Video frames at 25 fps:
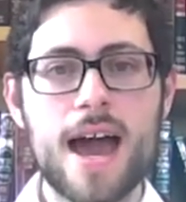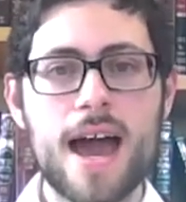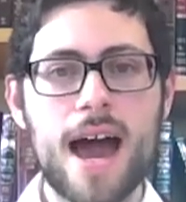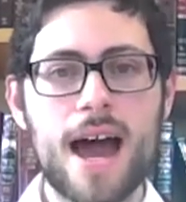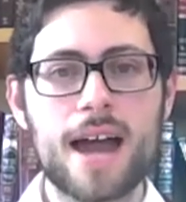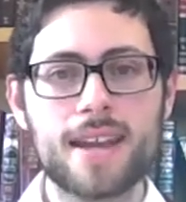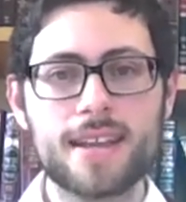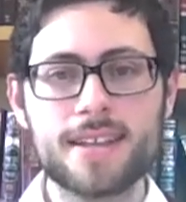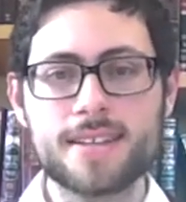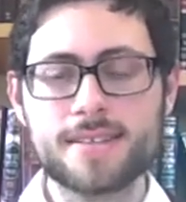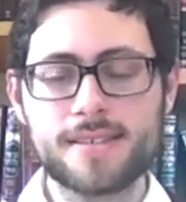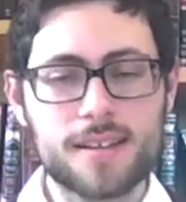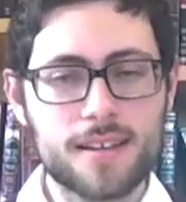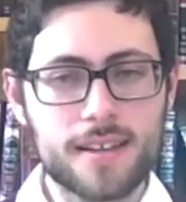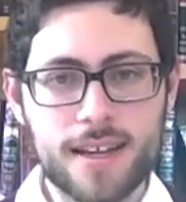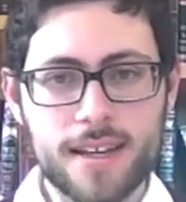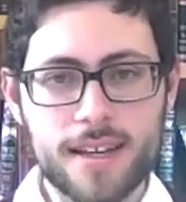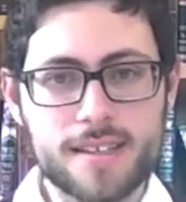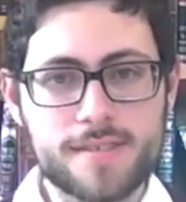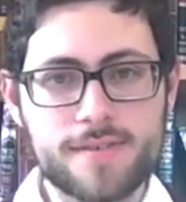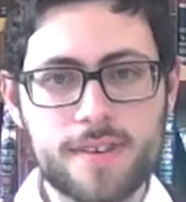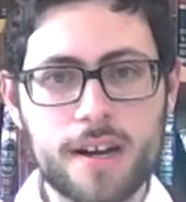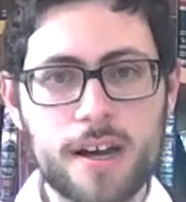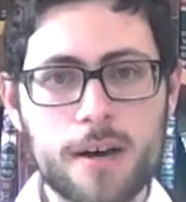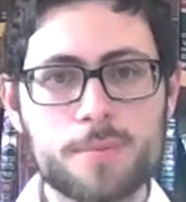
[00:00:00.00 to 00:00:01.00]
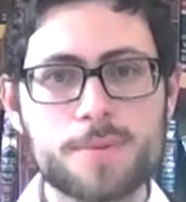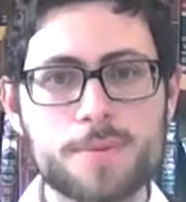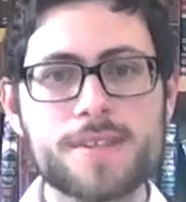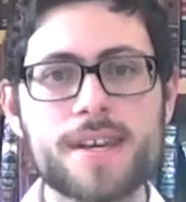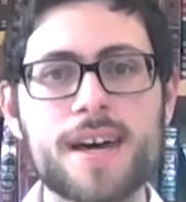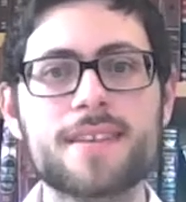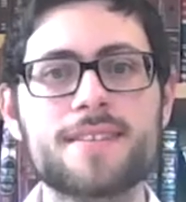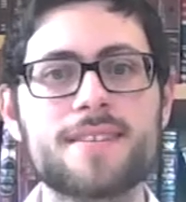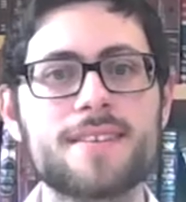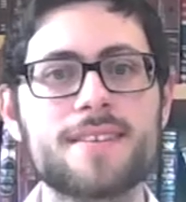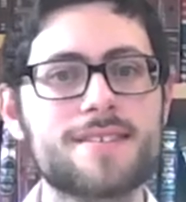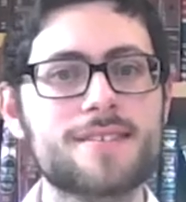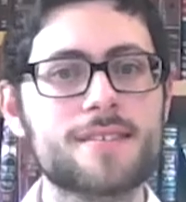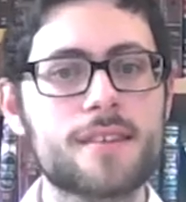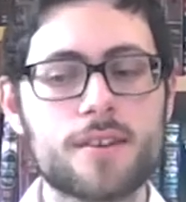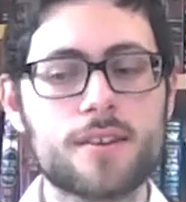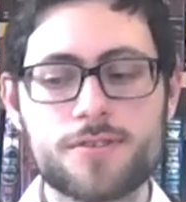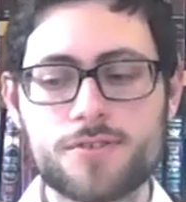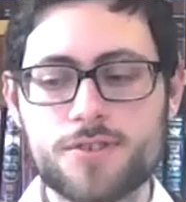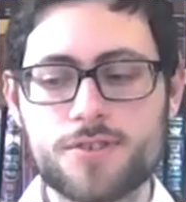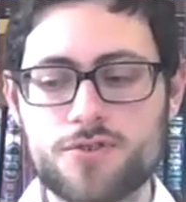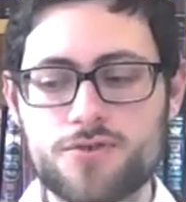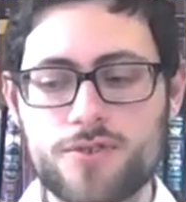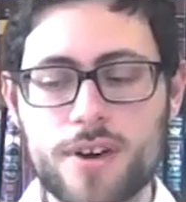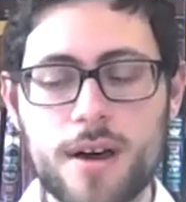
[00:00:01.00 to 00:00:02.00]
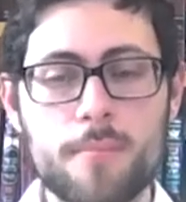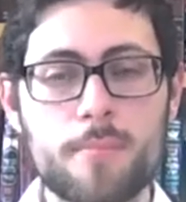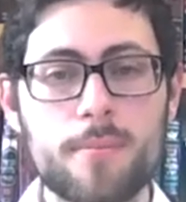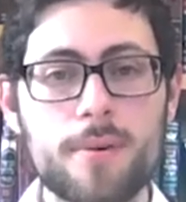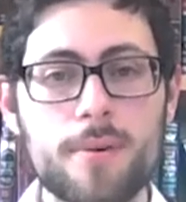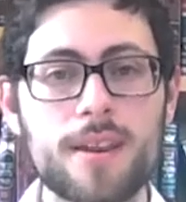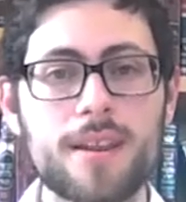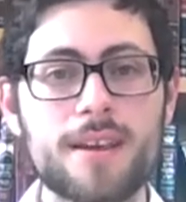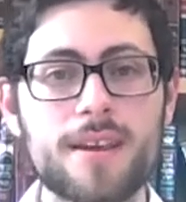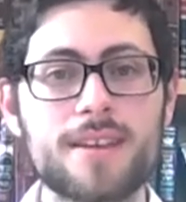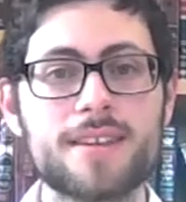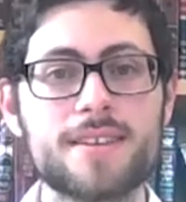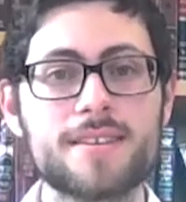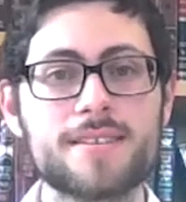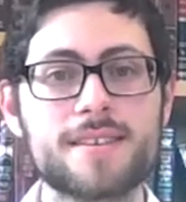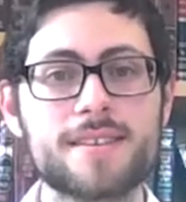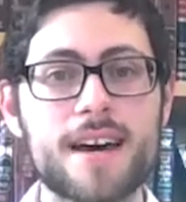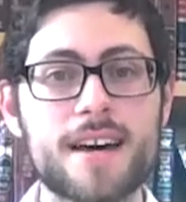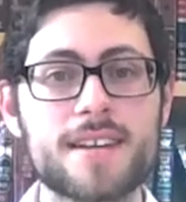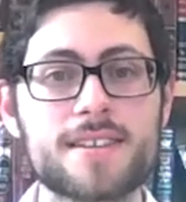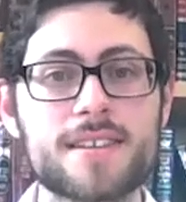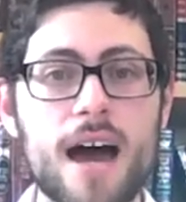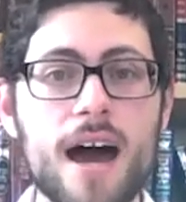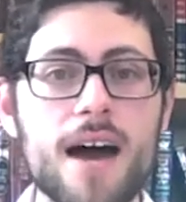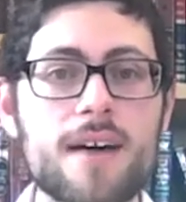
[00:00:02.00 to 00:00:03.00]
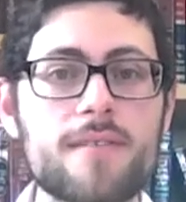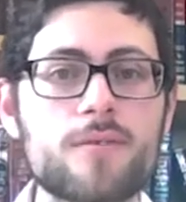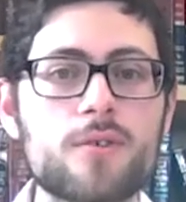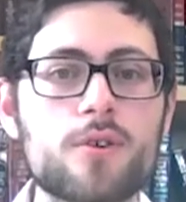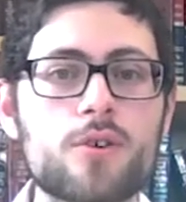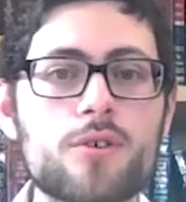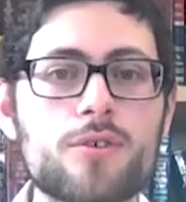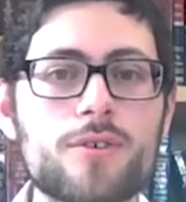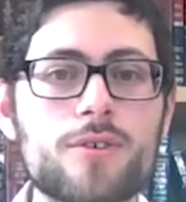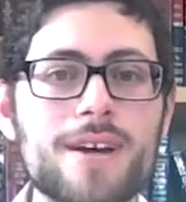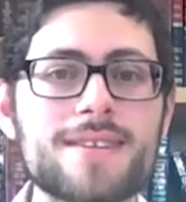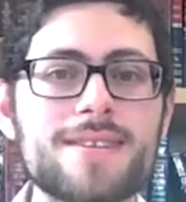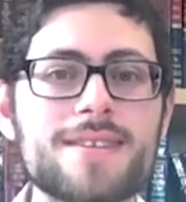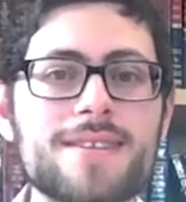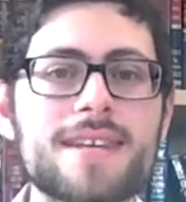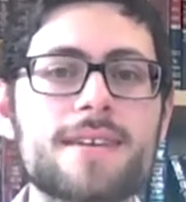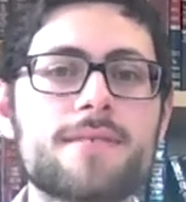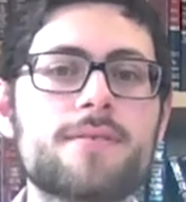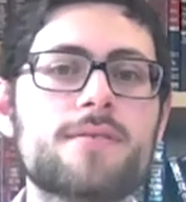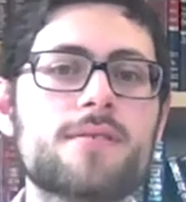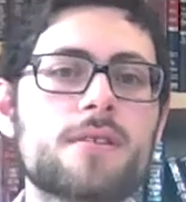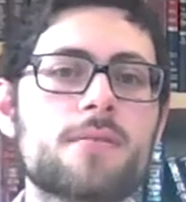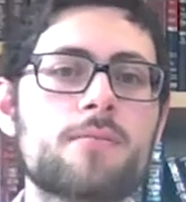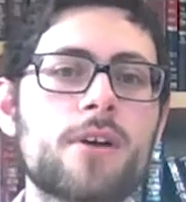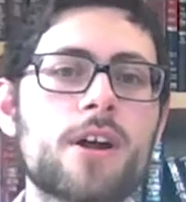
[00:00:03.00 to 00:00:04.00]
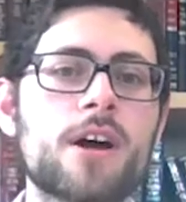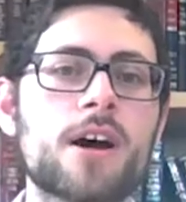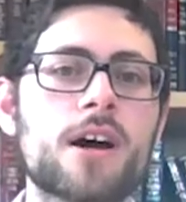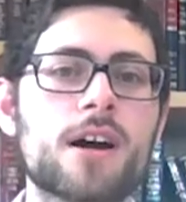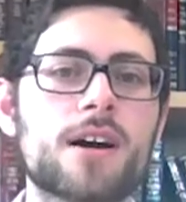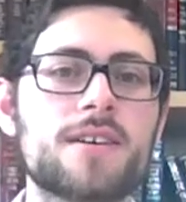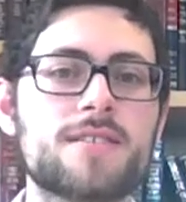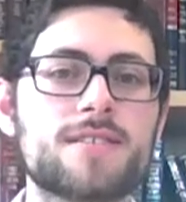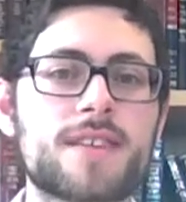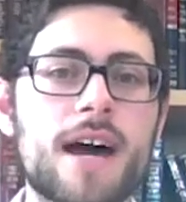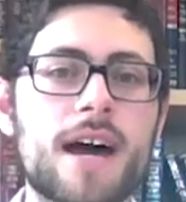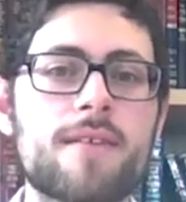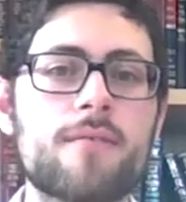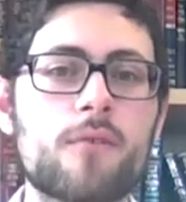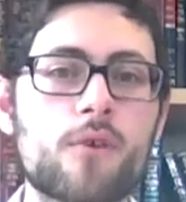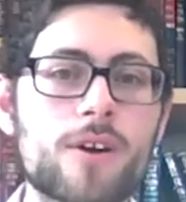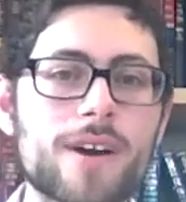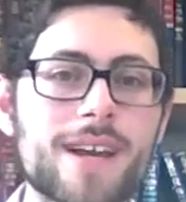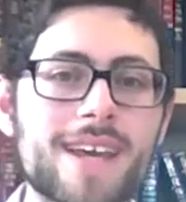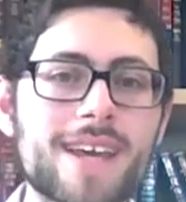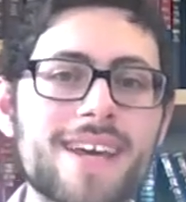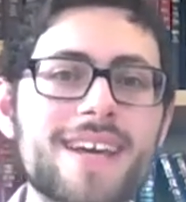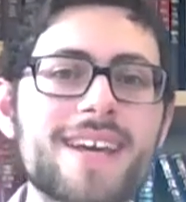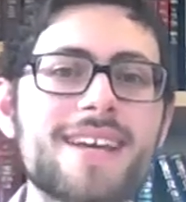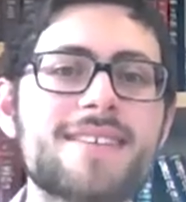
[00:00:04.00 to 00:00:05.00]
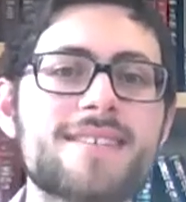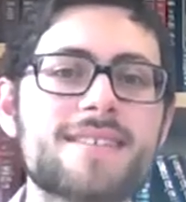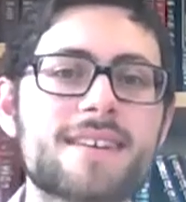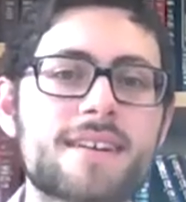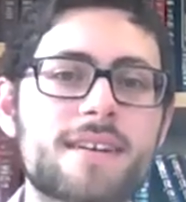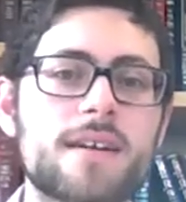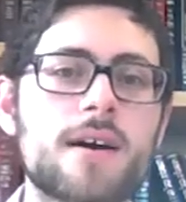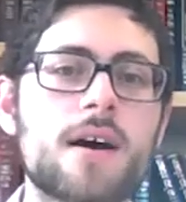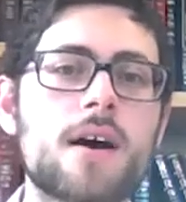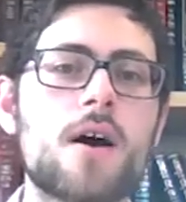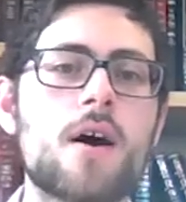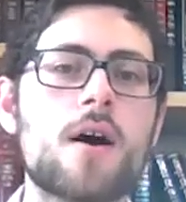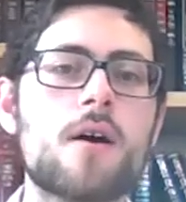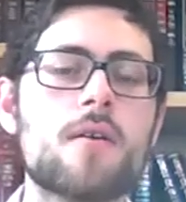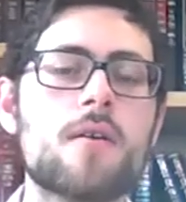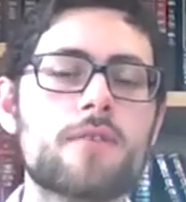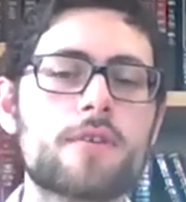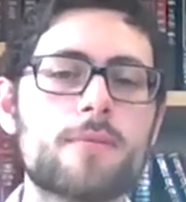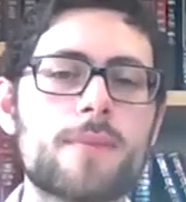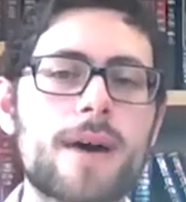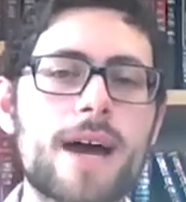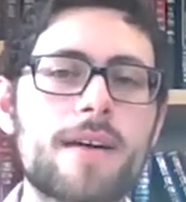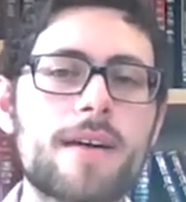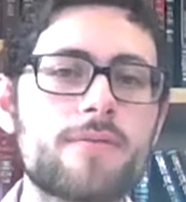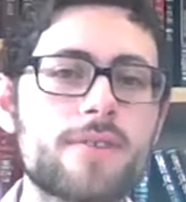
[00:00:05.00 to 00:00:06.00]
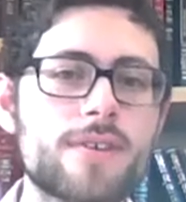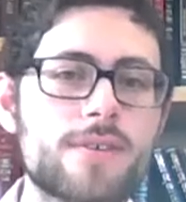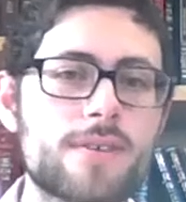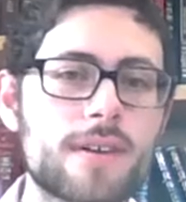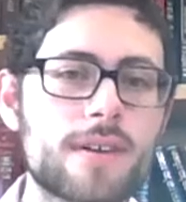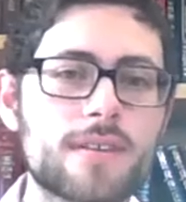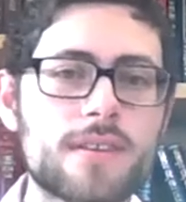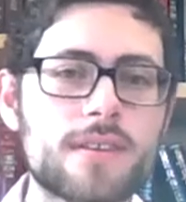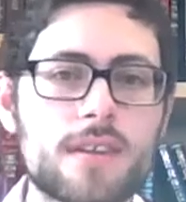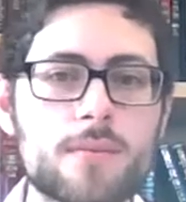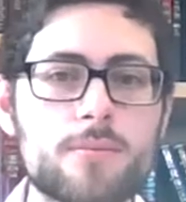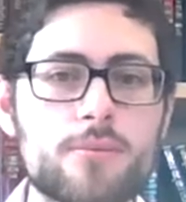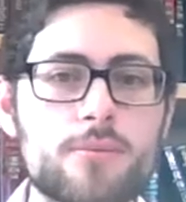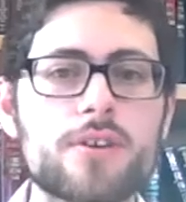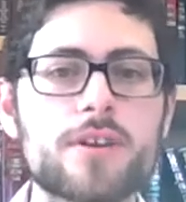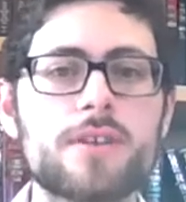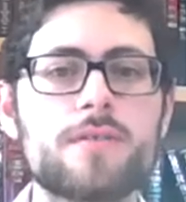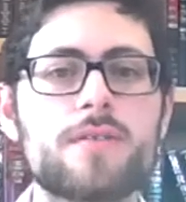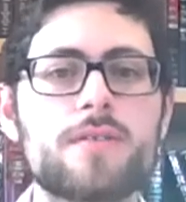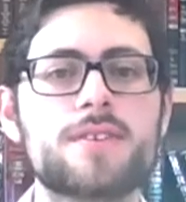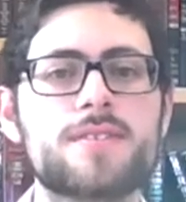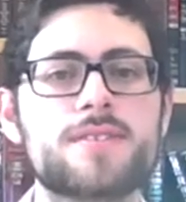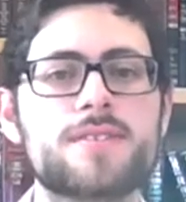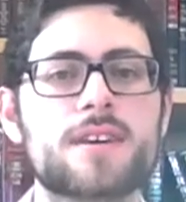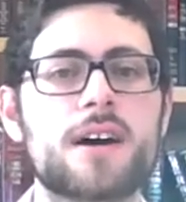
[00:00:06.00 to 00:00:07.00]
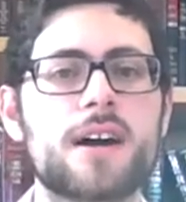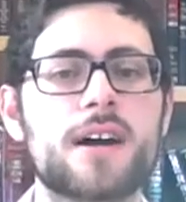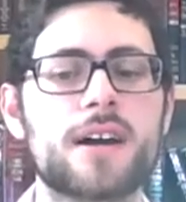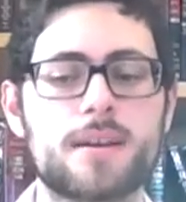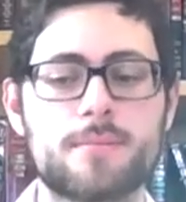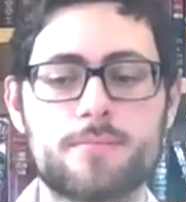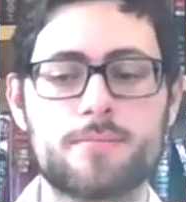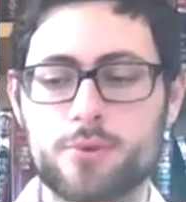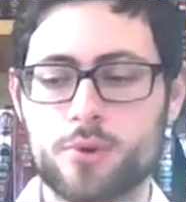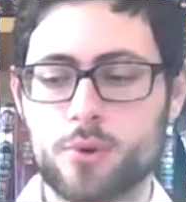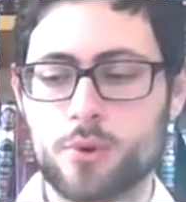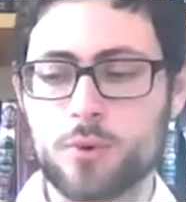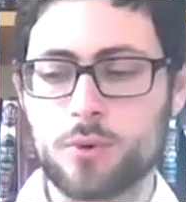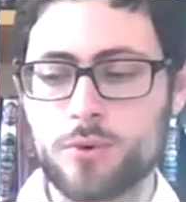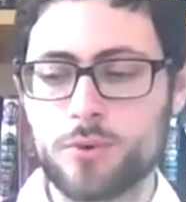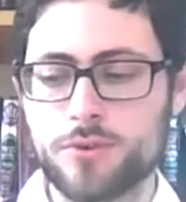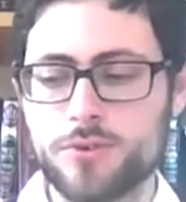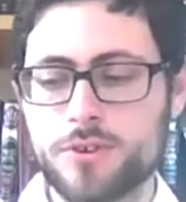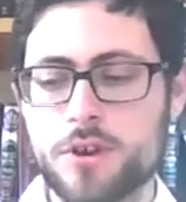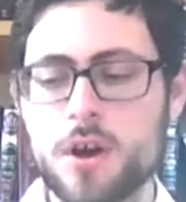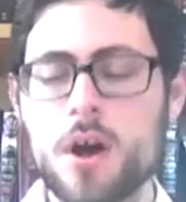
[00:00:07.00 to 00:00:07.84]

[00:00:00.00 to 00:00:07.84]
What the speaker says: And Yitzchak gets very upset. He starts to tremble and he says, "I've already given the brachas. I've already eaten from everything that the previous guy had brought.